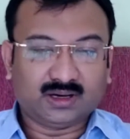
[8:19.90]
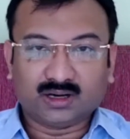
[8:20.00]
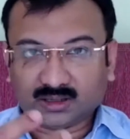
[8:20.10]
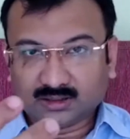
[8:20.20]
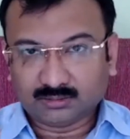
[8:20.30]

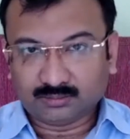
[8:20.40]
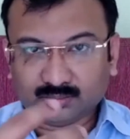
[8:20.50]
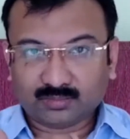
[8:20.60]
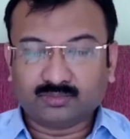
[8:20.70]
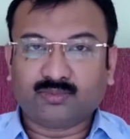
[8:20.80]

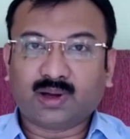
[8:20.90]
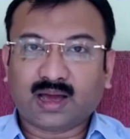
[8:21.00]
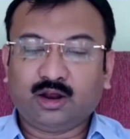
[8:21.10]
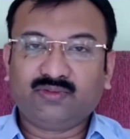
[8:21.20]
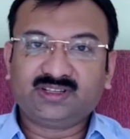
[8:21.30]

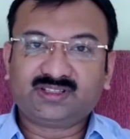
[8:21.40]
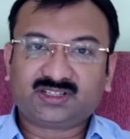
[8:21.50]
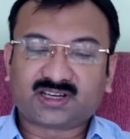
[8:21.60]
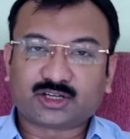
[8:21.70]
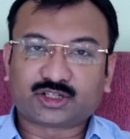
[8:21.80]
Along with this
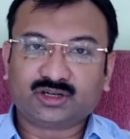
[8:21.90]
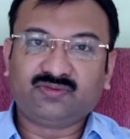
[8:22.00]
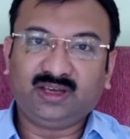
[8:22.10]
discussion,